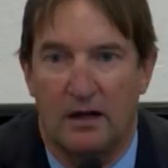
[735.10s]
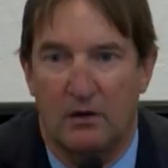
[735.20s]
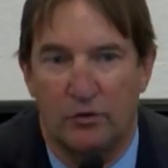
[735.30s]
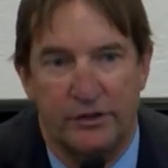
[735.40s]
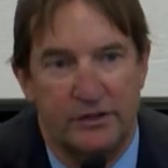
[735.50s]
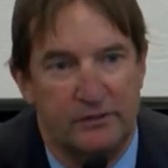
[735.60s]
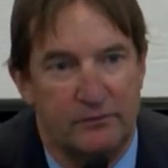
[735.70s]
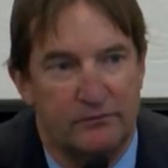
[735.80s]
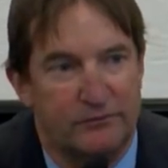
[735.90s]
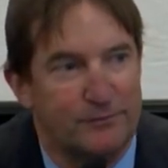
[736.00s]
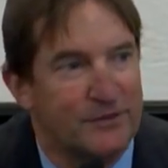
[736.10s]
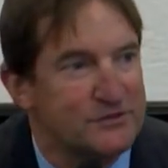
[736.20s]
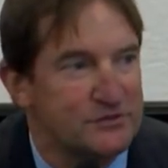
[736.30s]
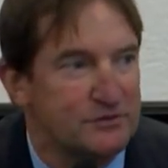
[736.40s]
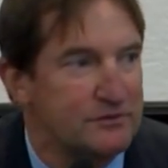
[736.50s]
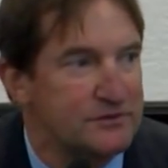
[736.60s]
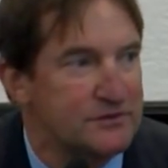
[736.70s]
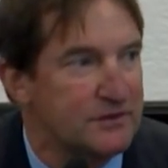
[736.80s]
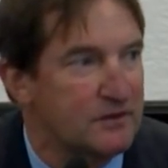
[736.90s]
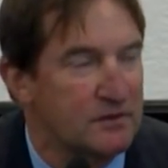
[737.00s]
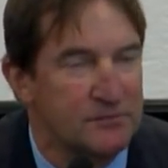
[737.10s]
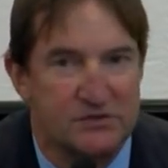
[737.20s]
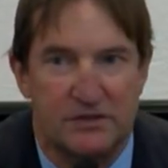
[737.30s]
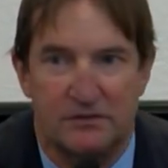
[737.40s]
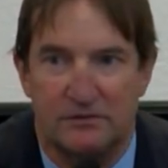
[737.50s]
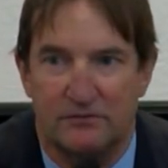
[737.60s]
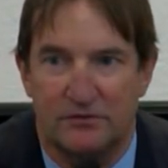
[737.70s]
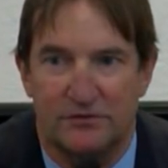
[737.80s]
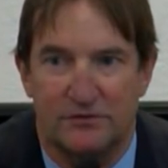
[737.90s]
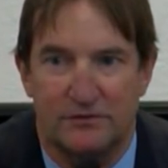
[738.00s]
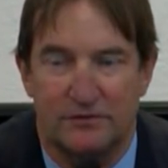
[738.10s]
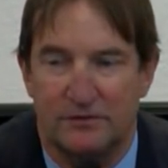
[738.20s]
Uh, only to my students at Columbus State University.